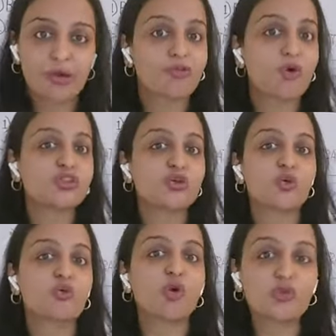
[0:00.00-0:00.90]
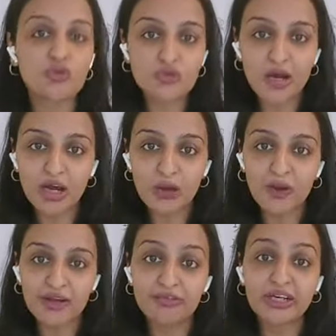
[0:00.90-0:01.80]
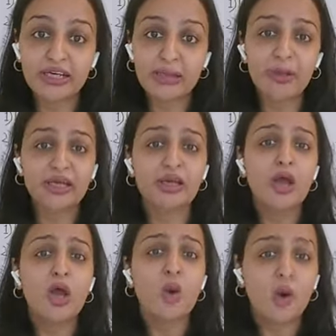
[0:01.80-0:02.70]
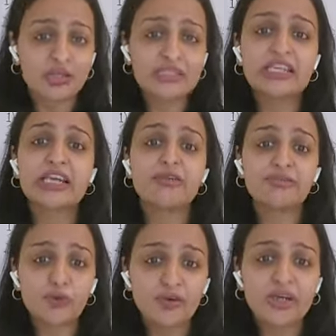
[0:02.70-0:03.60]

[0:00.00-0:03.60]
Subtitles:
Of course, you don't want to do a halwa every day, but honestly, if you